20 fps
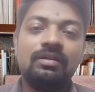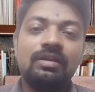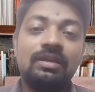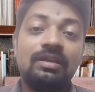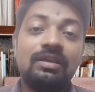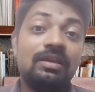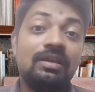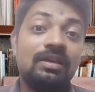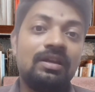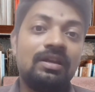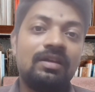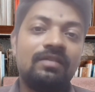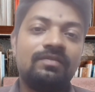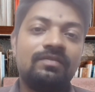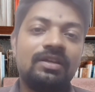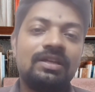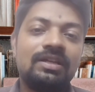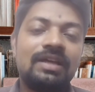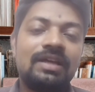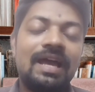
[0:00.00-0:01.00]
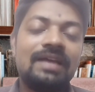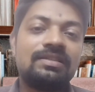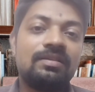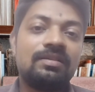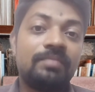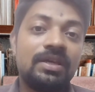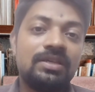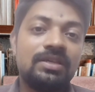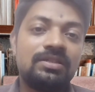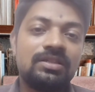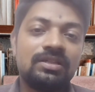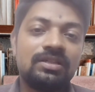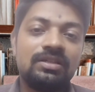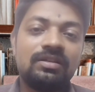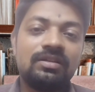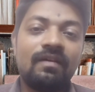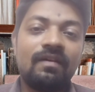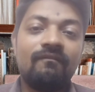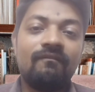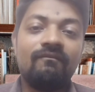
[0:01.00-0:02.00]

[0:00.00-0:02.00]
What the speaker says: Hereafter, as a patient,